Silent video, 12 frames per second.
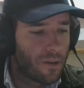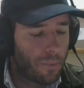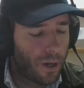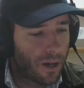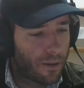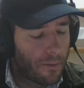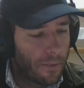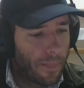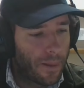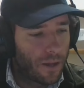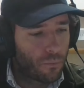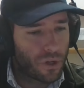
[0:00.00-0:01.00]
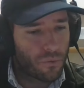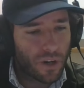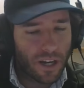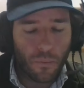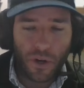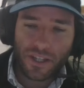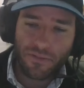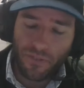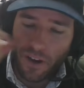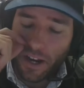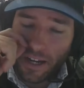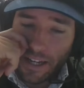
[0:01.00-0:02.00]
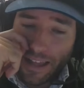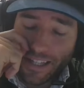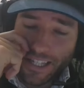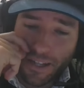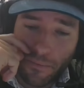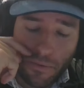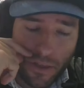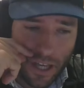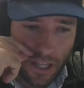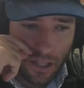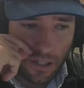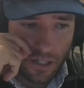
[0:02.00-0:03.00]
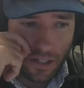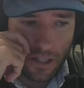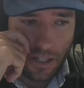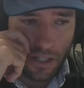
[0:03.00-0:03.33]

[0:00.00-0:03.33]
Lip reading: But we really wanted to find that something that